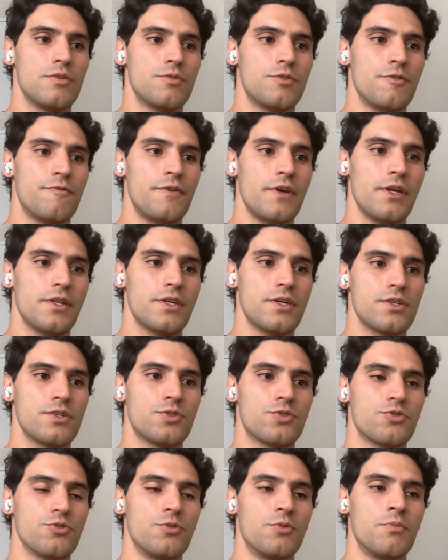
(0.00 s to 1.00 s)
Do you think
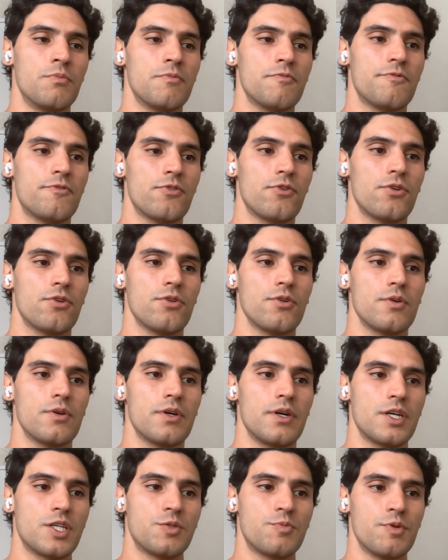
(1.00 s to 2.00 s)
there's room
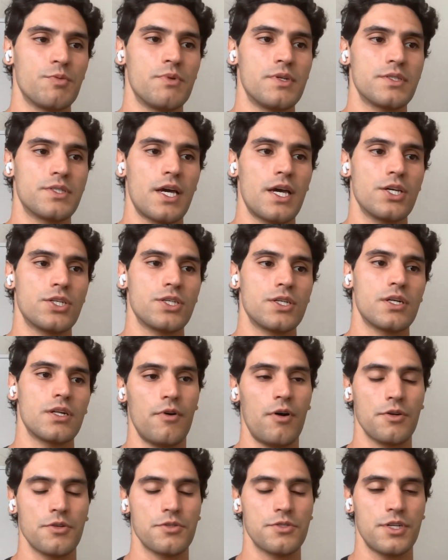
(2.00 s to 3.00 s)
for experimentation
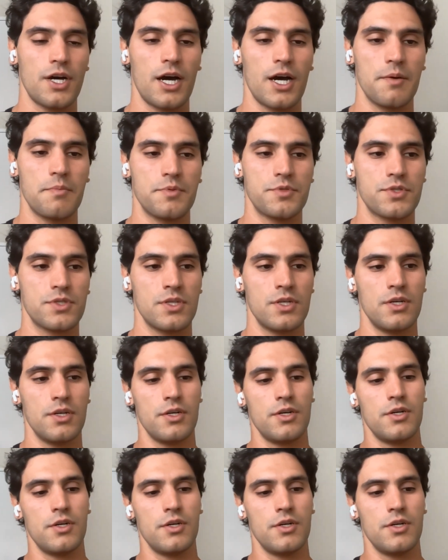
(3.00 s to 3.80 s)
of other types